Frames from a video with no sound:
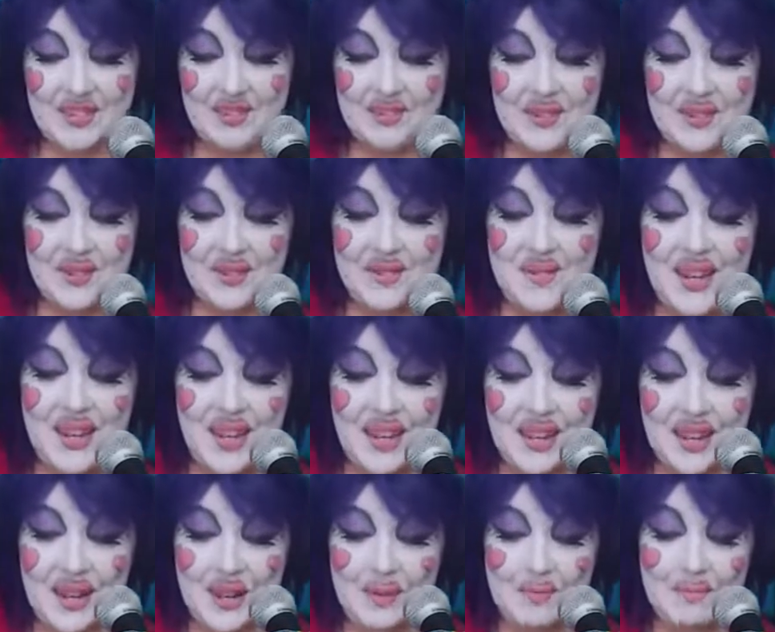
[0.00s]
for
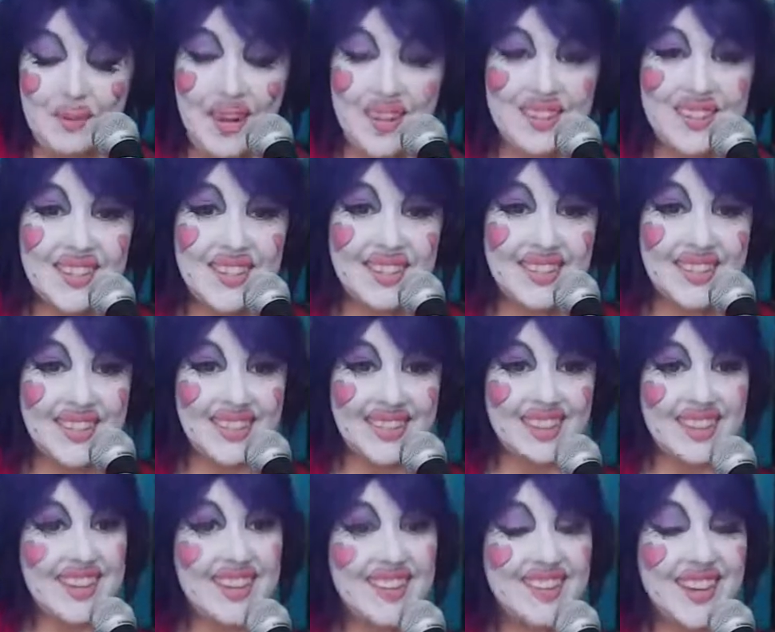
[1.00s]
basically
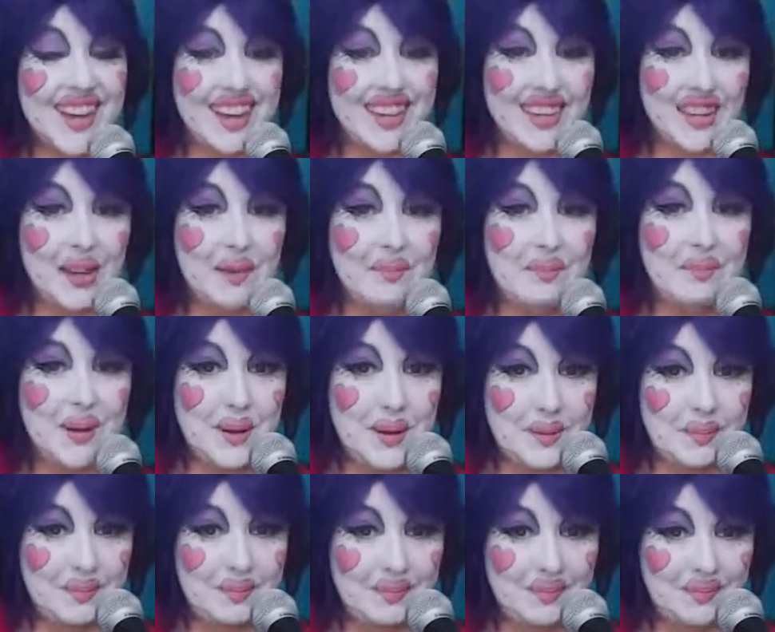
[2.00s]
like setting up
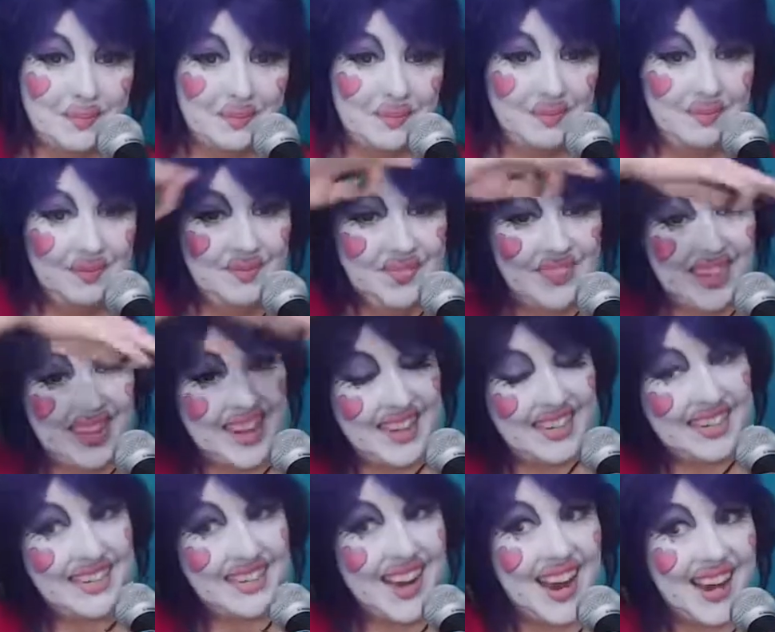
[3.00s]
an
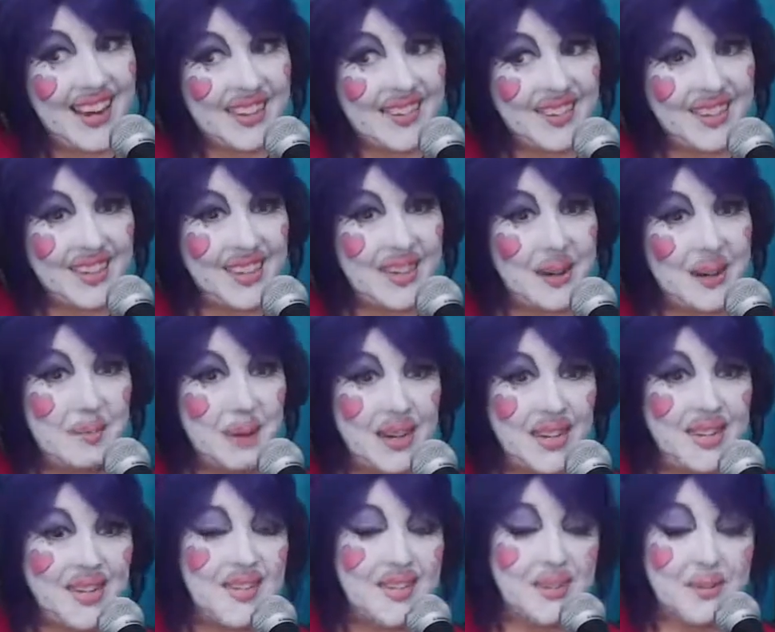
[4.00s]
entire like
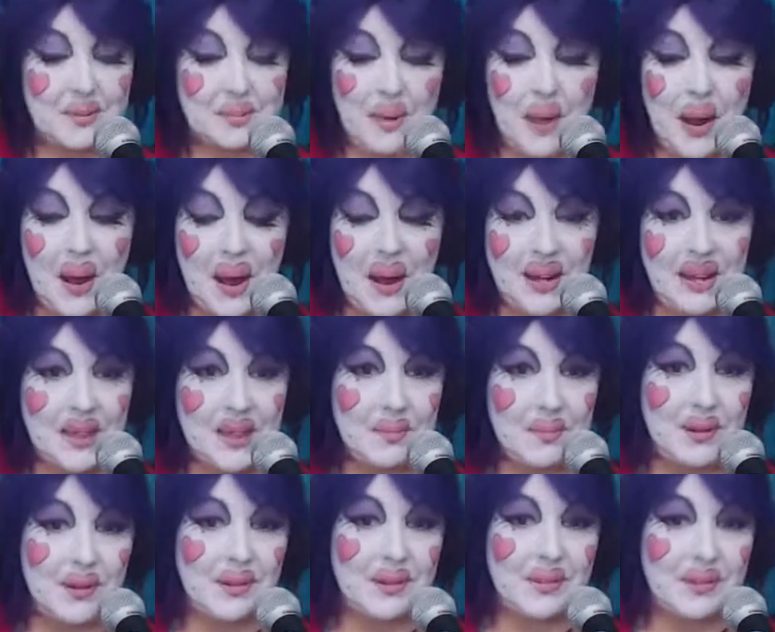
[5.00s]
command center pod in the
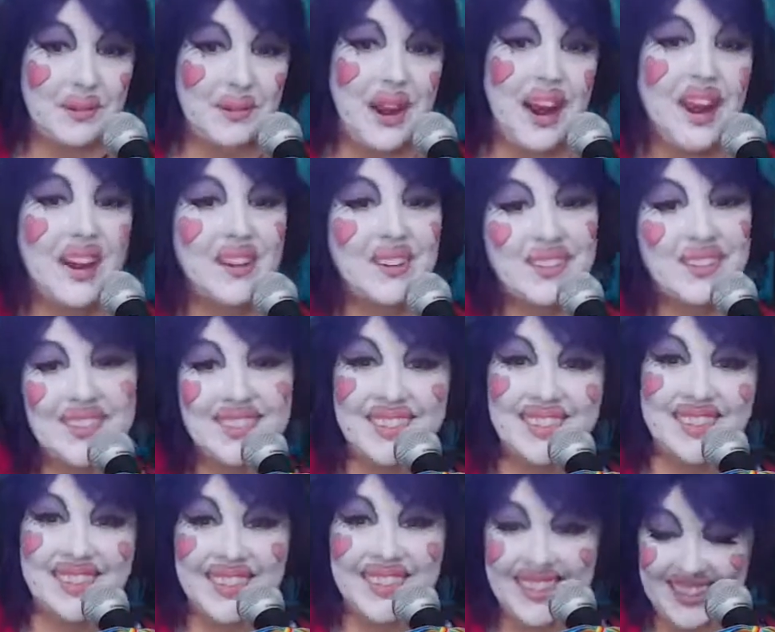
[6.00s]
middle of her
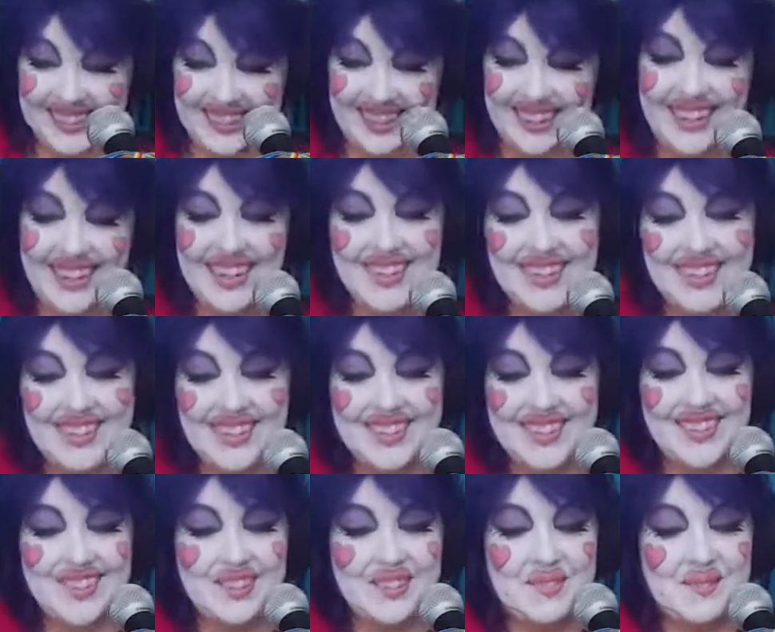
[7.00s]
house.
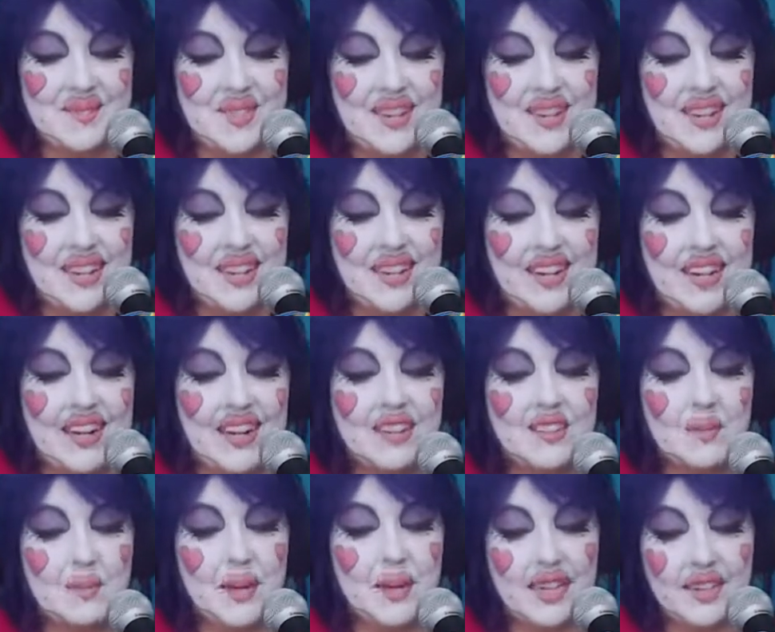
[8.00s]
So
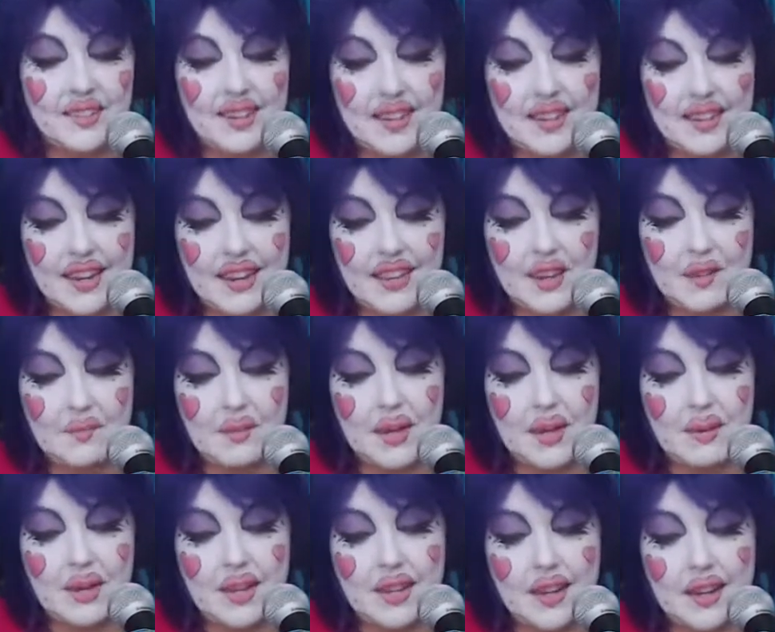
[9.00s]
speaking of kids, I thought
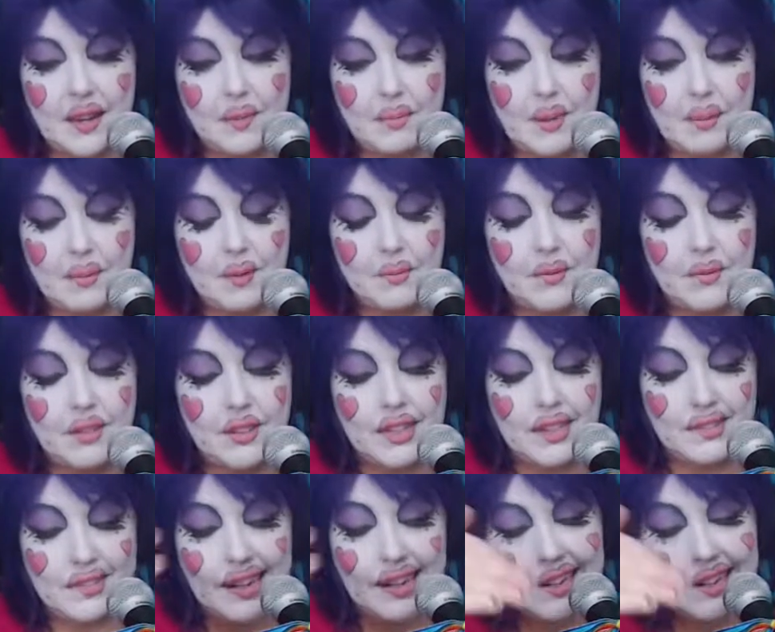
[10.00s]
maybe we'll
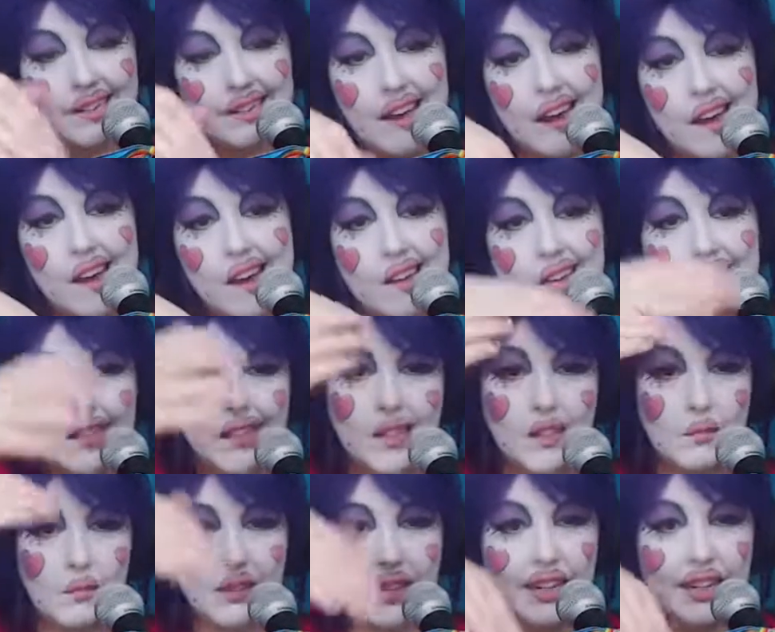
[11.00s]
like take it down.
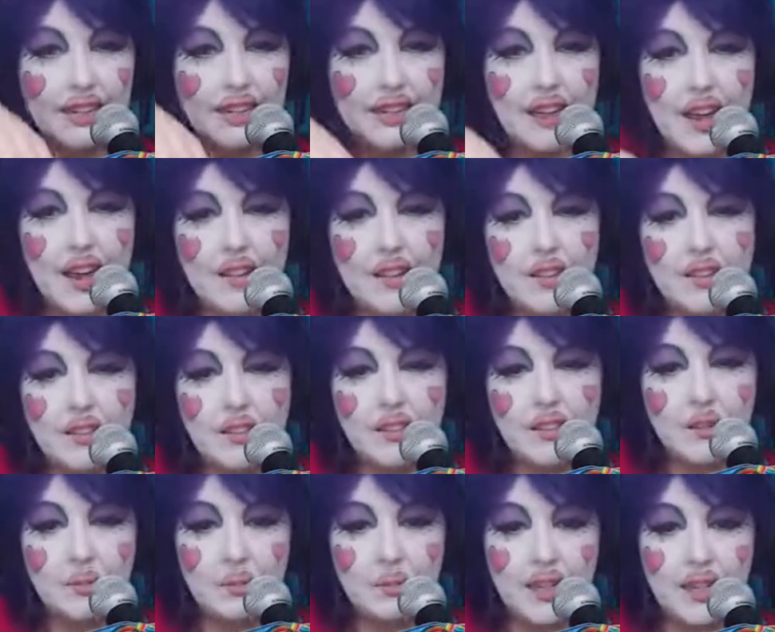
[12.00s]
We'll take it down a
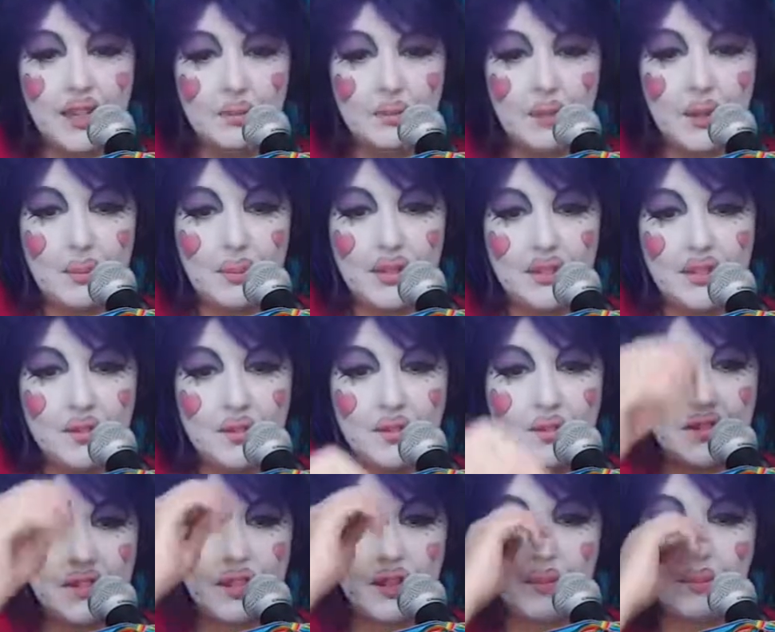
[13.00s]
little bit and maybe do
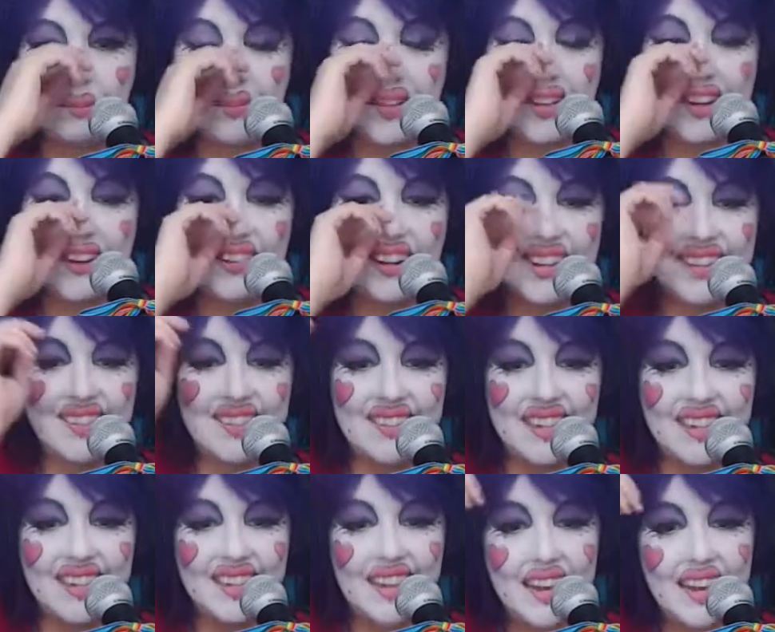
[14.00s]
some. Oh, hey
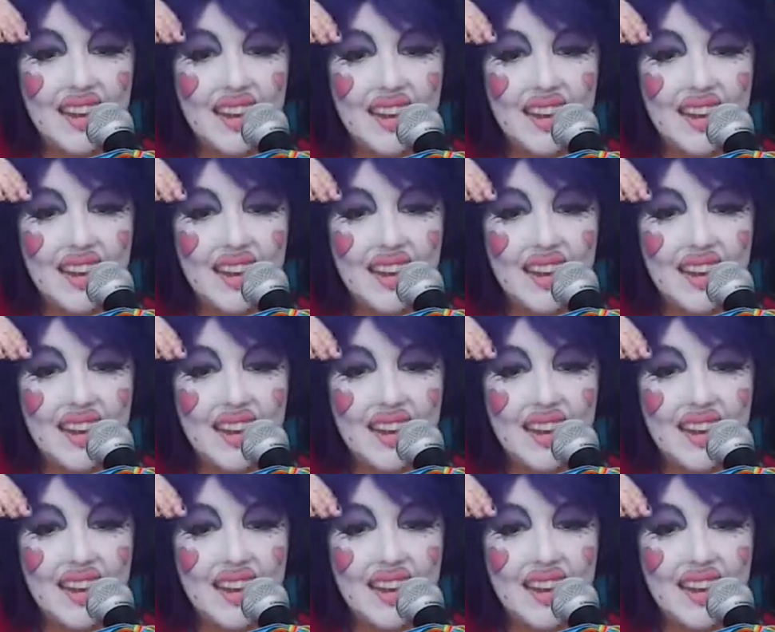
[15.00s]
Suzanne.